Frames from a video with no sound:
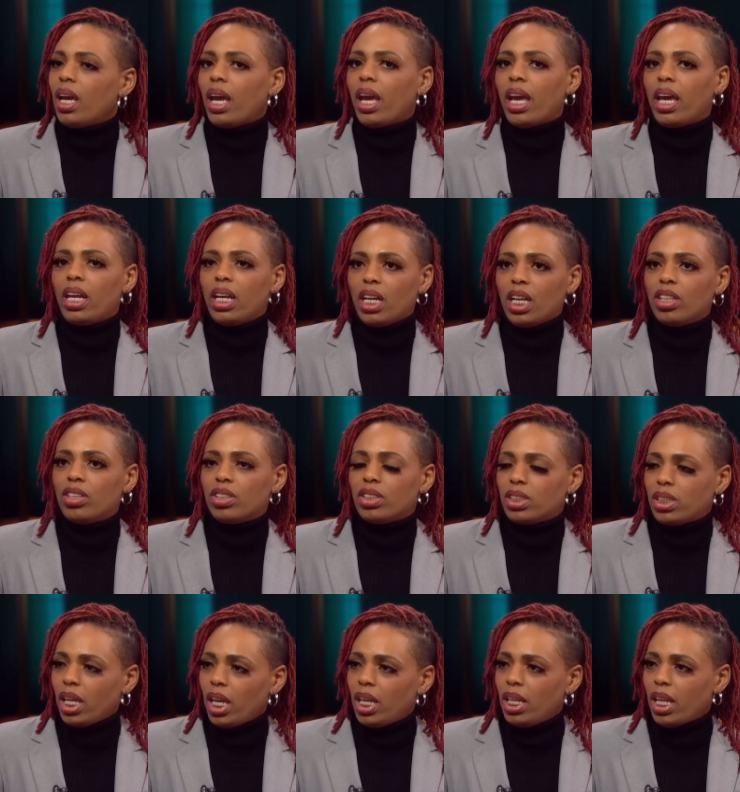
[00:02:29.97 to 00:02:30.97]
and
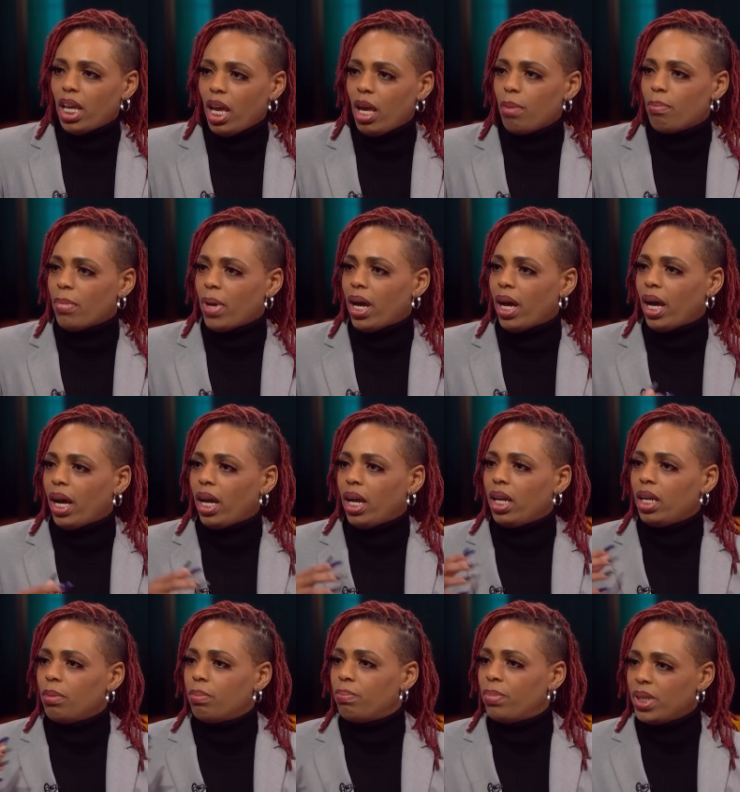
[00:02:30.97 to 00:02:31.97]
understand that
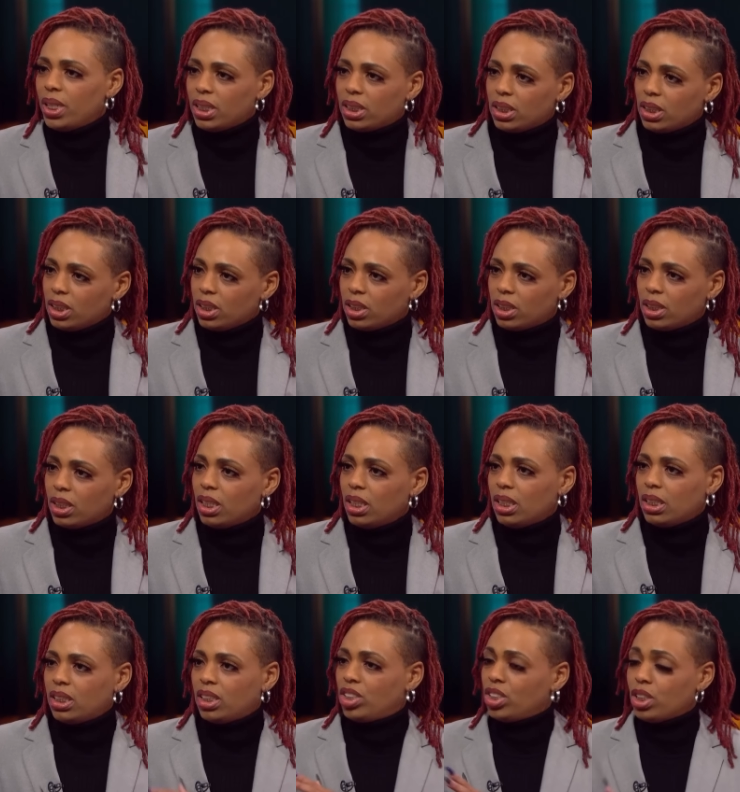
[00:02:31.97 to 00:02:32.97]
my business
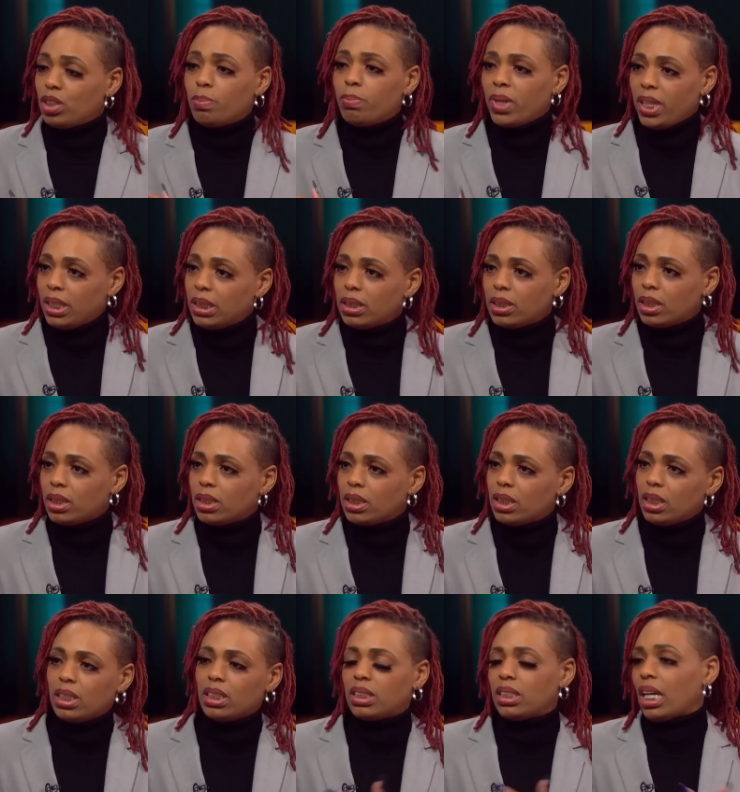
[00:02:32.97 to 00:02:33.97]
is just business
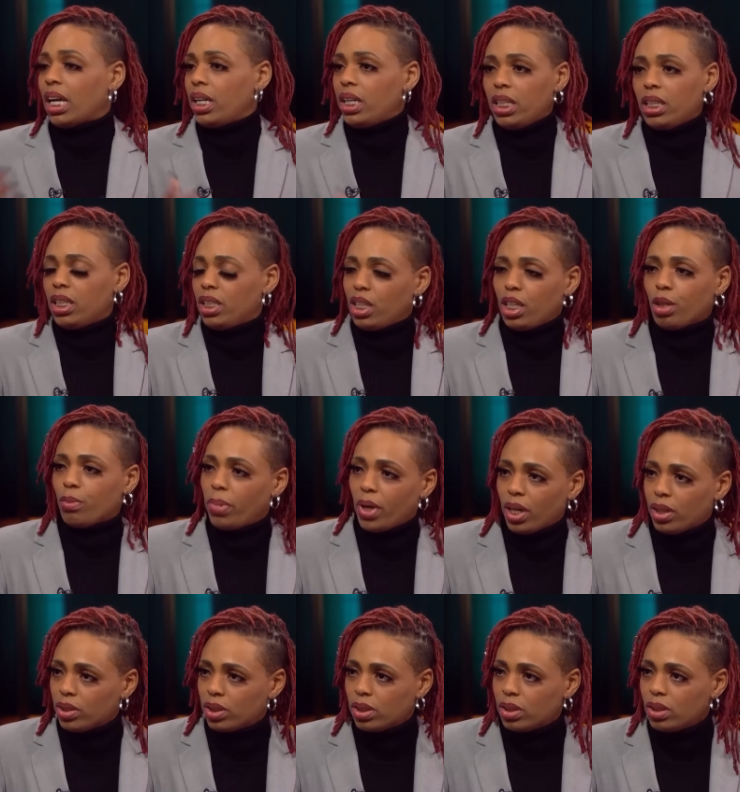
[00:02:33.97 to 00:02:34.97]
and it's not anything
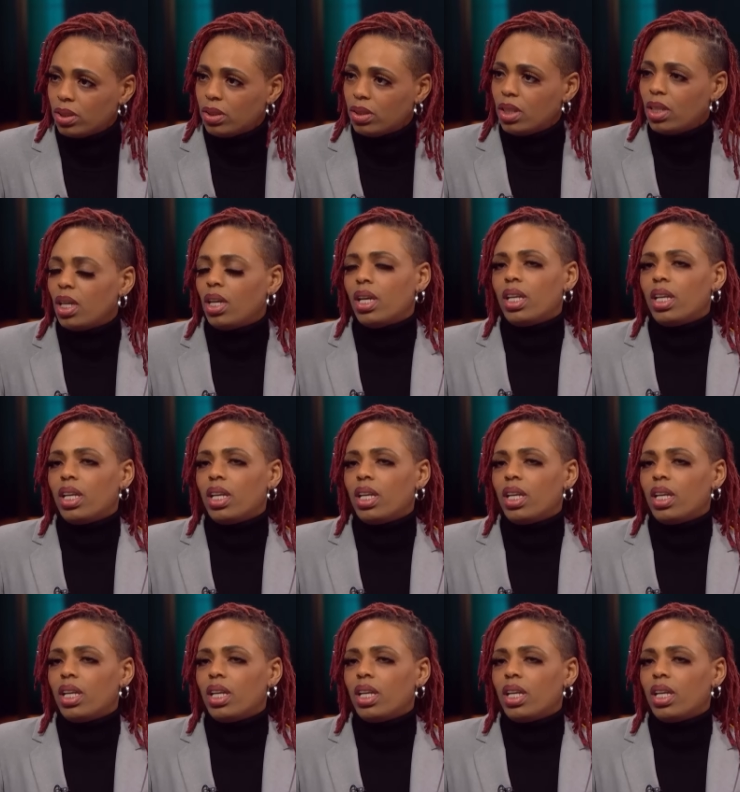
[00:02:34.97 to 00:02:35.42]
personal,